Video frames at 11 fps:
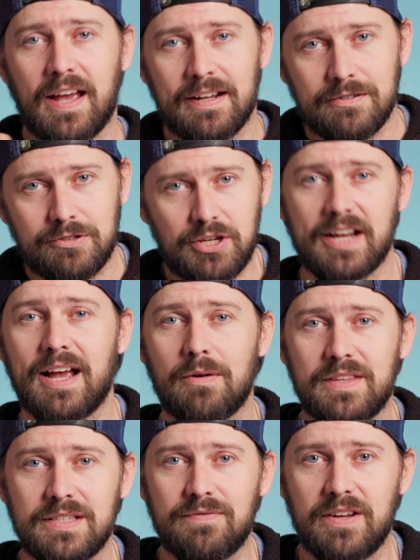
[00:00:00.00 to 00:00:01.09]
and check
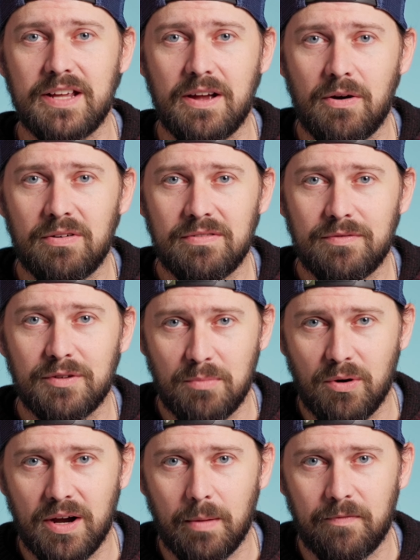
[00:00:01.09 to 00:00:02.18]
out this video for
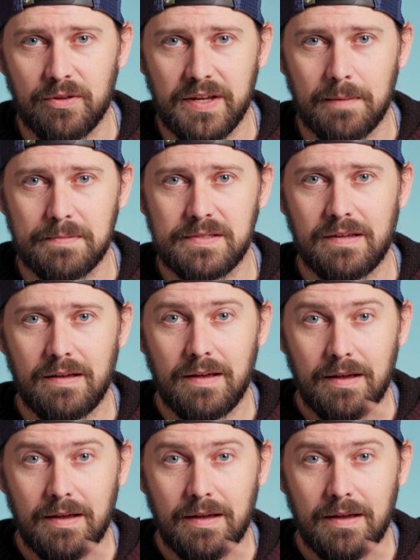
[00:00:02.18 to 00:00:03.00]
more helpful tips.